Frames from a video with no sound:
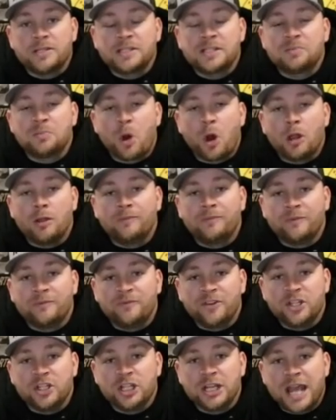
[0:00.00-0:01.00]
This is Marlon from
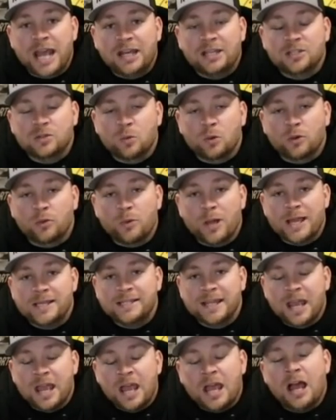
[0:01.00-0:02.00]
Fishing Addicts
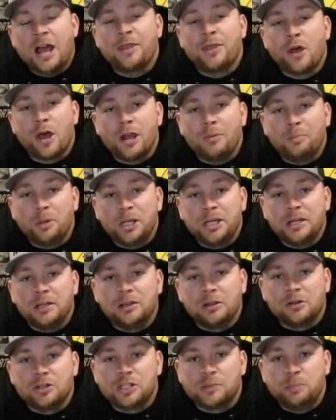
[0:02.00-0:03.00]
Northwest. I thought I'd bring you
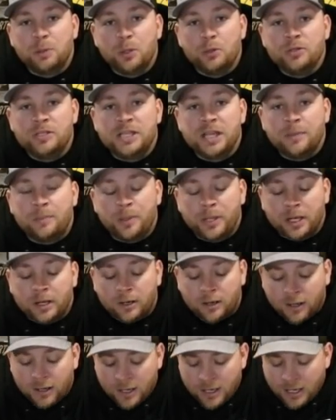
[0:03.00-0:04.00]
a little spoon tip
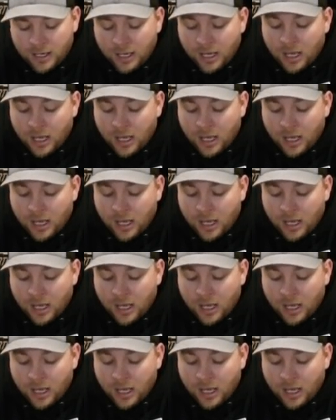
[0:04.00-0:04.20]
here.